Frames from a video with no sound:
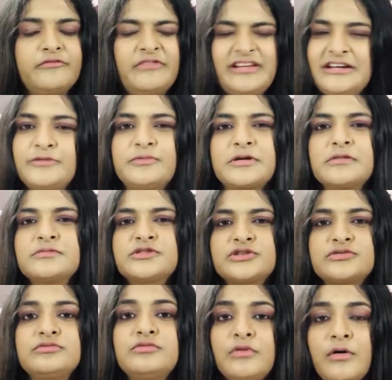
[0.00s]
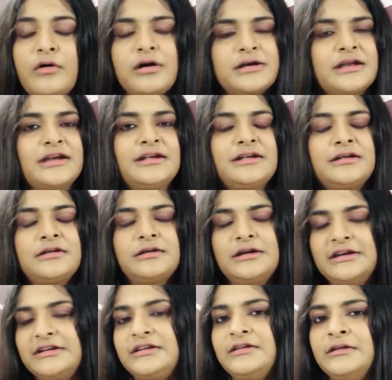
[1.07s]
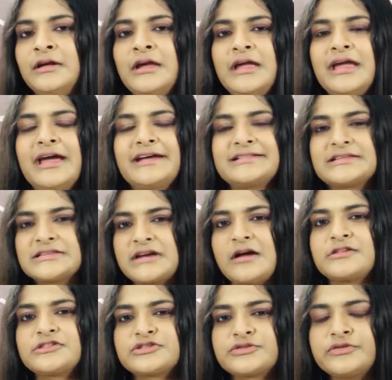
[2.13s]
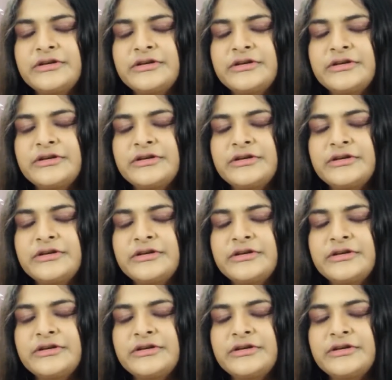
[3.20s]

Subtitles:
when it becomes too hot, it starts to